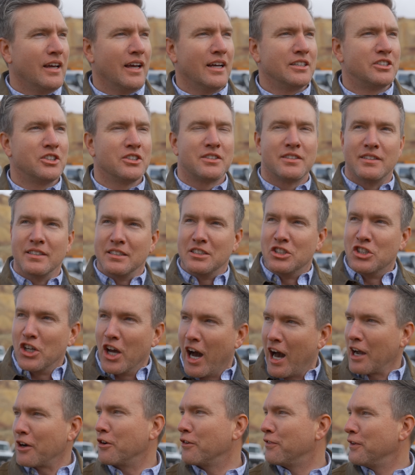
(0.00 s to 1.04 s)
and just the
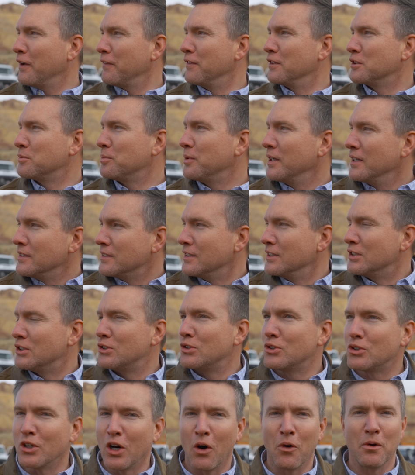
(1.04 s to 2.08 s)
geography of this place is
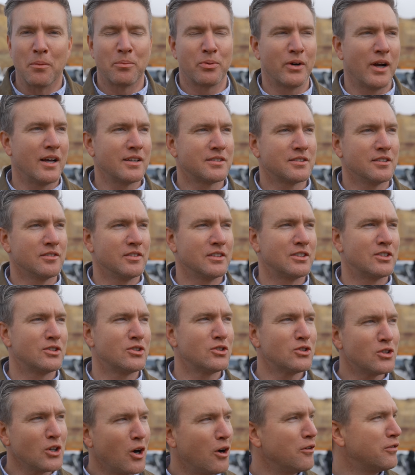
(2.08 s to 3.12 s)
so impressive. It's
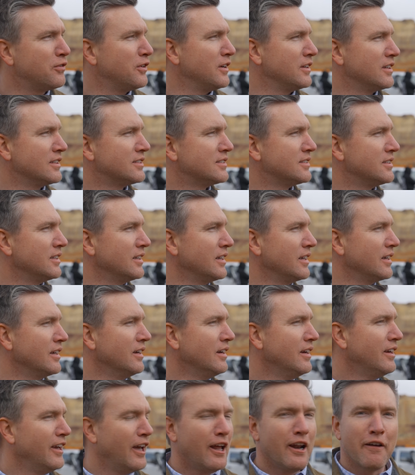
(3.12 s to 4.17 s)
so fun to see,
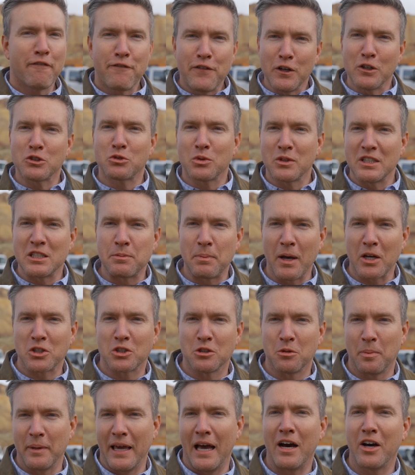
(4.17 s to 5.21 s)
and it feels really special
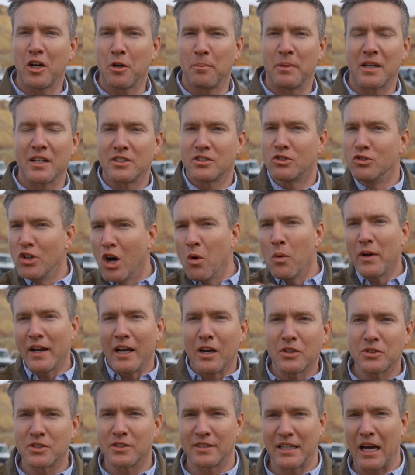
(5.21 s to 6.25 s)
to be out here because no one
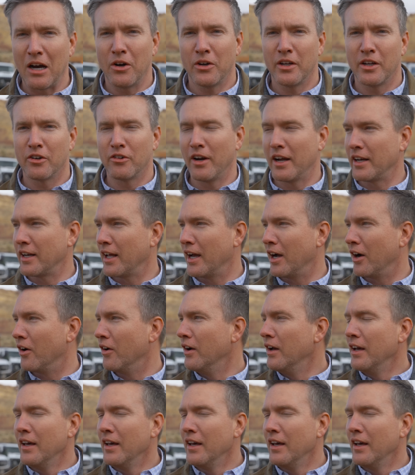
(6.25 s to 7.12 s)
else is out here right now.